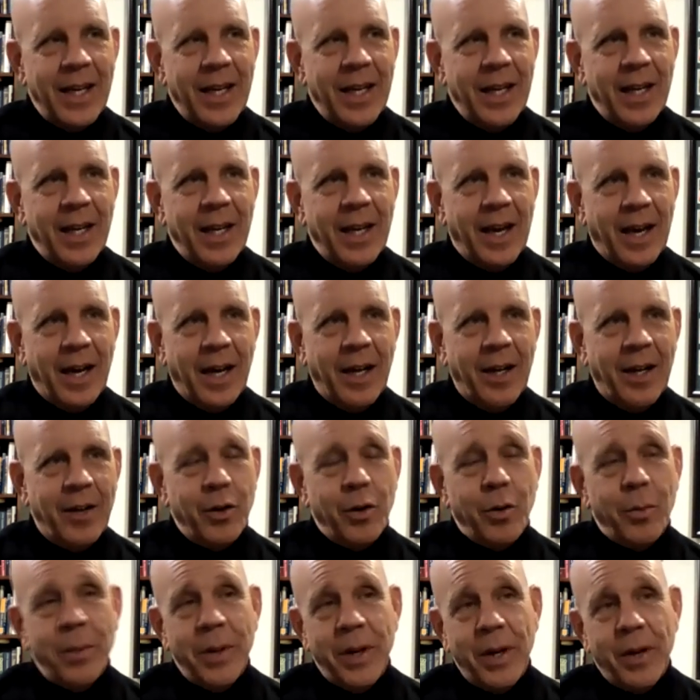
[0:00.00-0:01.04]
a
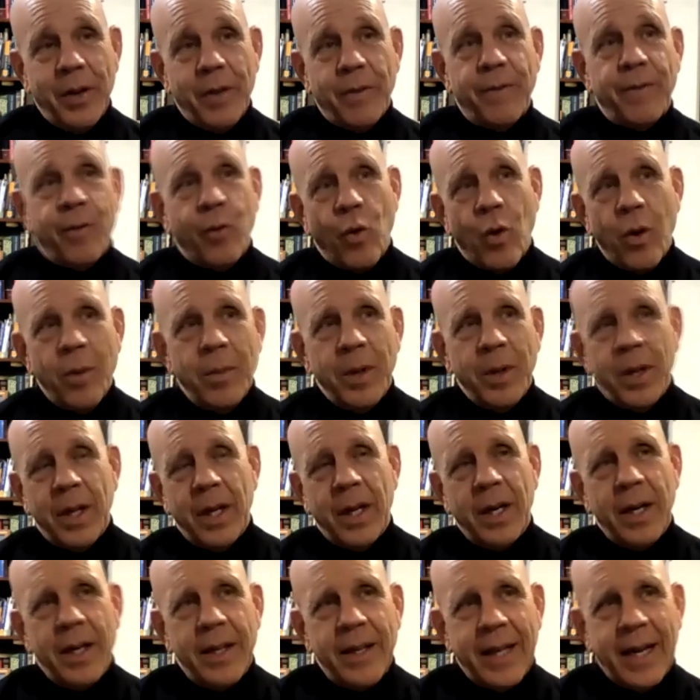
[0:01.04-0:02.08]
little bit of the
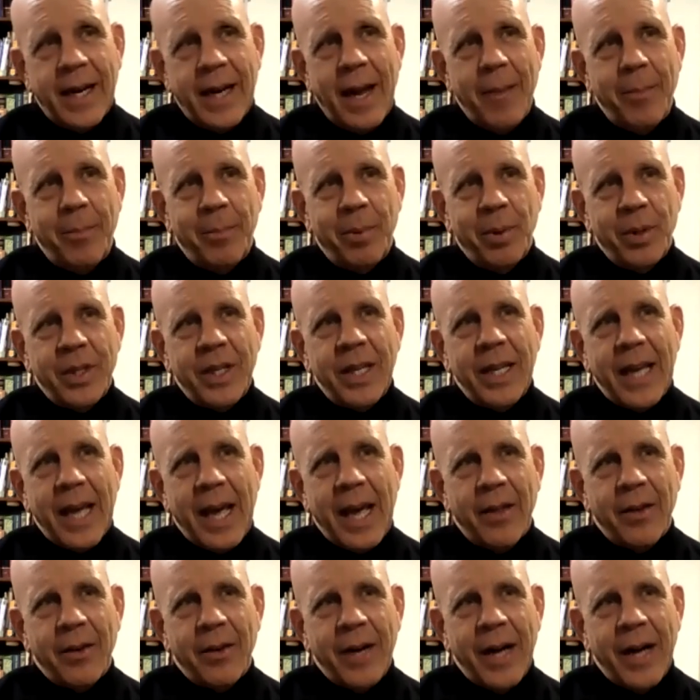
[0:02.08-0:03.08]
formula that I put together.